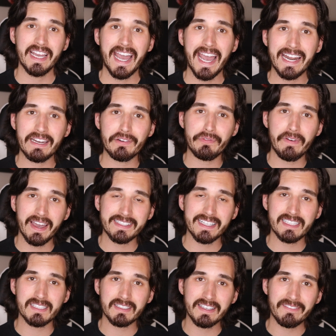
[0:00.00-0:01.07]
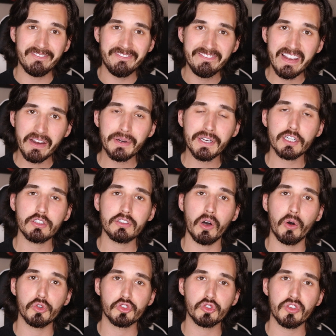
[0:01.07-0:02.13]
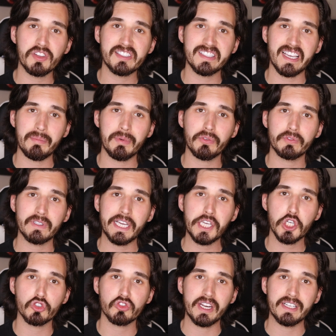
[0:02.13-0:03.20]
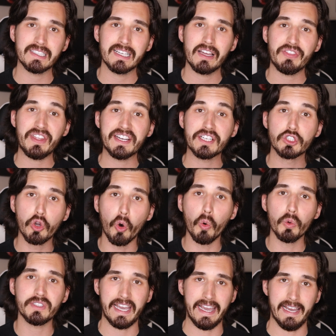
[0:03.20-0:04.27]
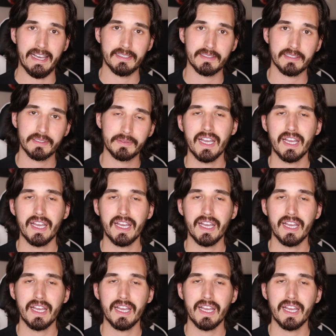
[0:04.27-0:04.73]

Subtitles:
And in fact, it's very close to the same inflation rate that gold has.